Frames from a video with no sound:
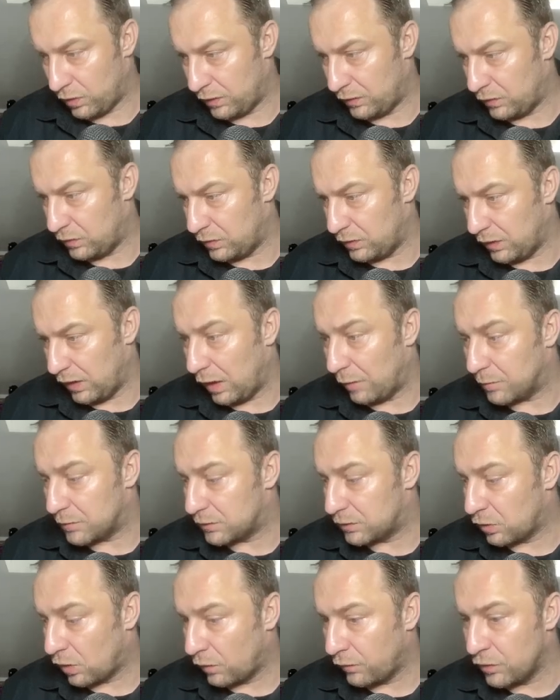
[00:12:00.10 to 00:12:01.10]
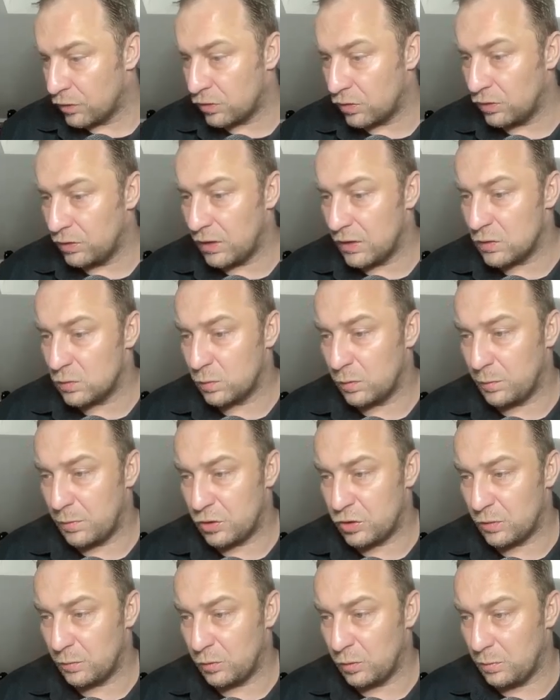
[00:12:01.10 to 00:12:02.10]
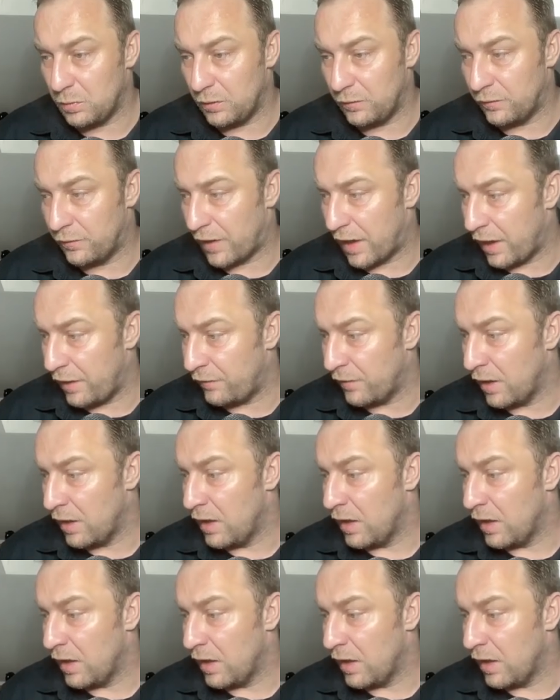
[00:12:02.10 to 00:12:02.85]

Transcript: into the game. Stockfish continues with bishop to b5,